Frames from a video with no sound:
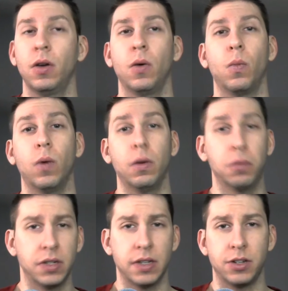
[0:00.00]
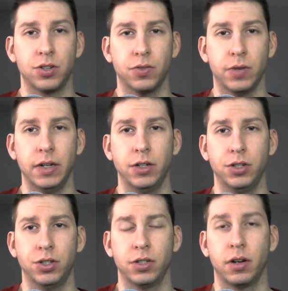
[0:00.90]
What was that
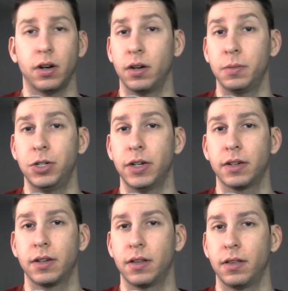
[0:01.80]
strange object